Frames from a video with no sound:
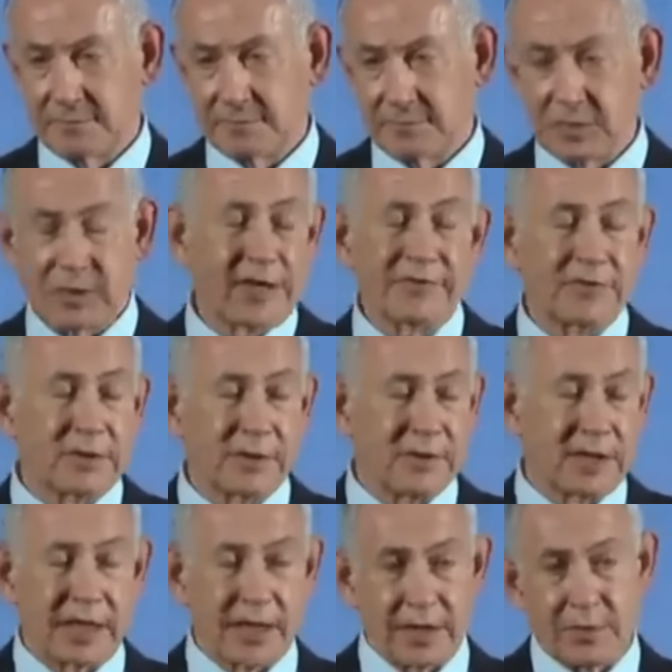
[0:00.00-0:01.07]
We have to do
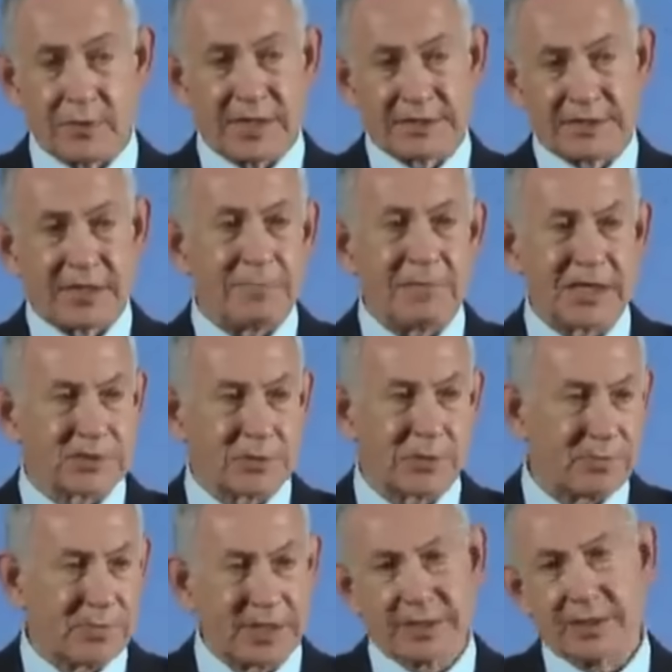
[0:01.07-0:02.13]
that. Otherwise, Hamas will
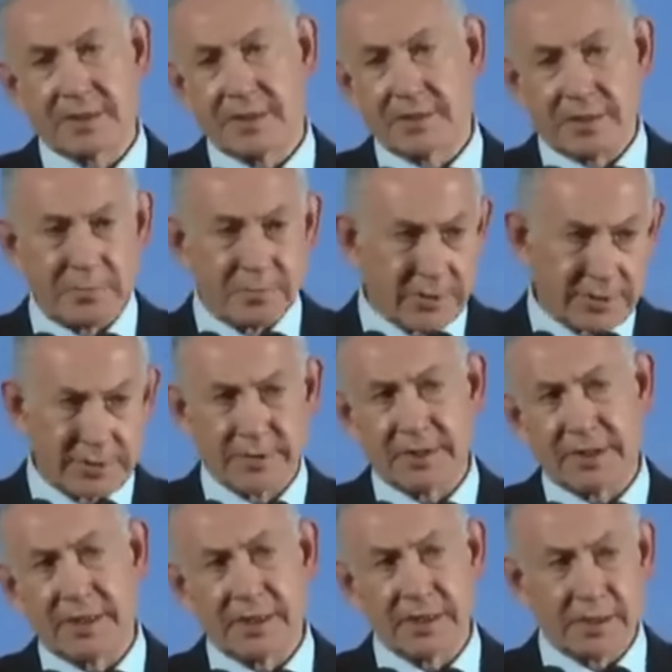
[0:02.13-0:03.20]
be there, and they'll murder
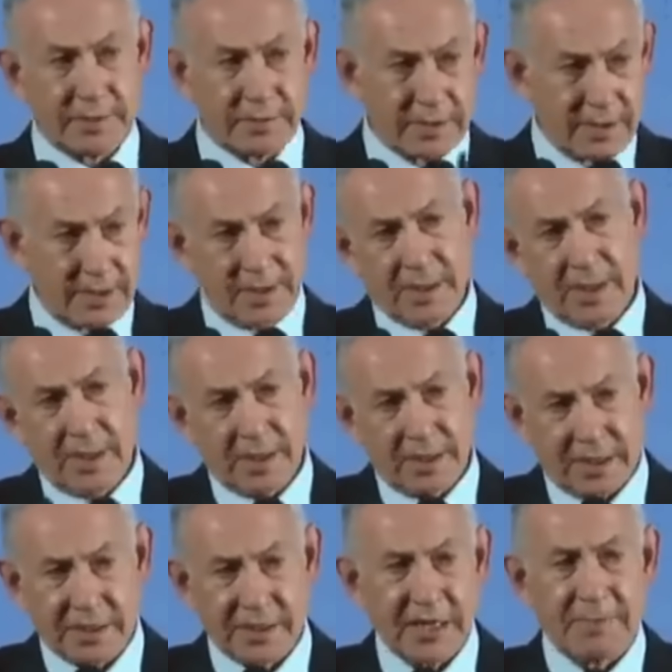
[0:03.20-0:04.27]
again, and
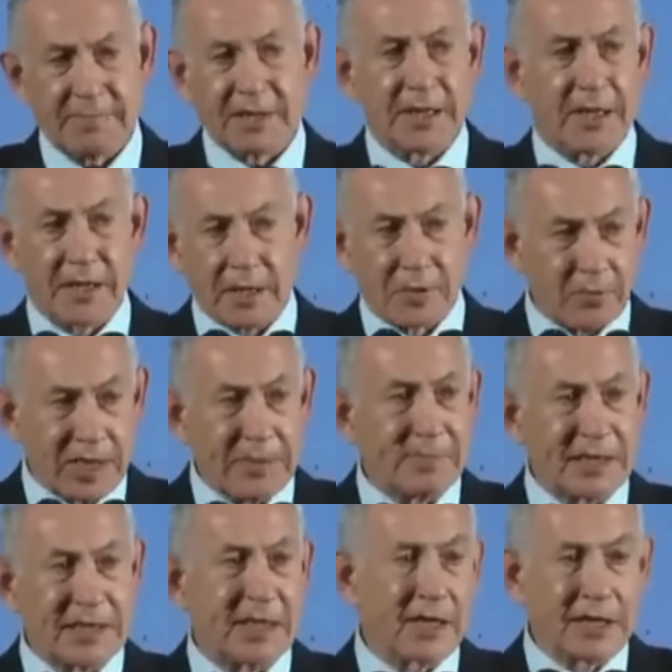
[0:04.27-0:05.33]
kidnap again, and rape
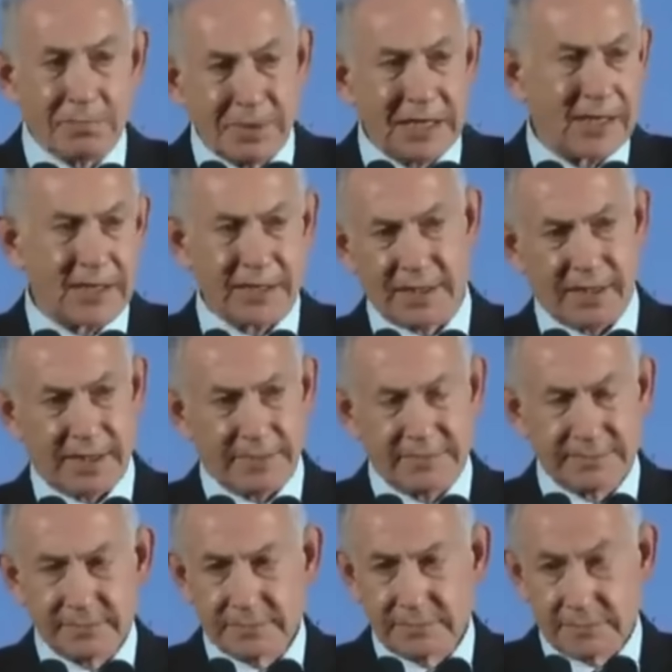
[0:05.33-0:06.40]
again, and behead again.
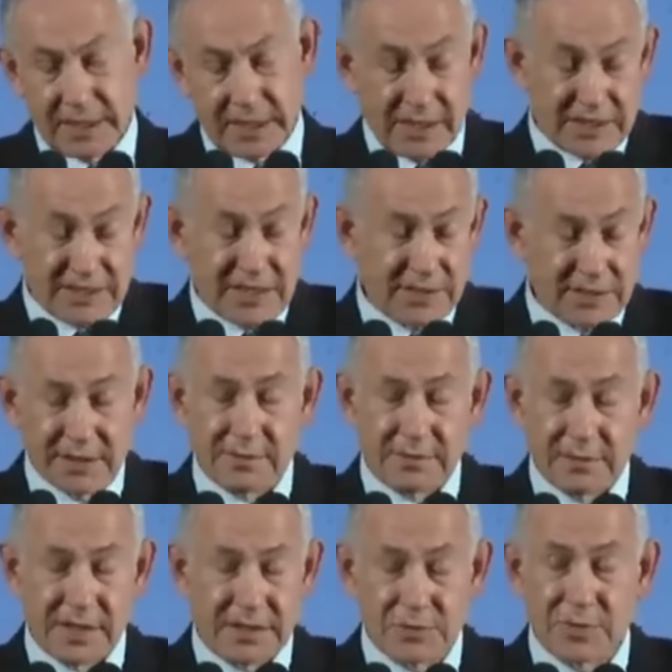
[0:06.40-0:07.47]
And they say so.
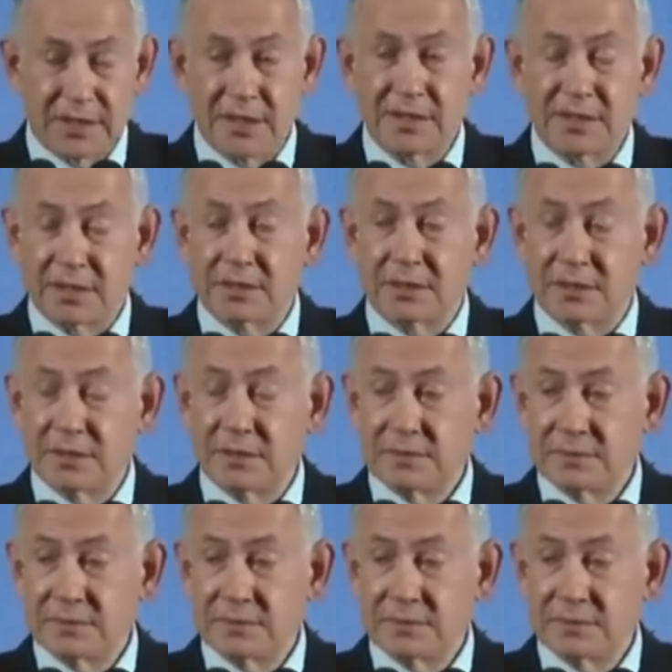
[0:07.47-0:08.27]
That's what they intend to do.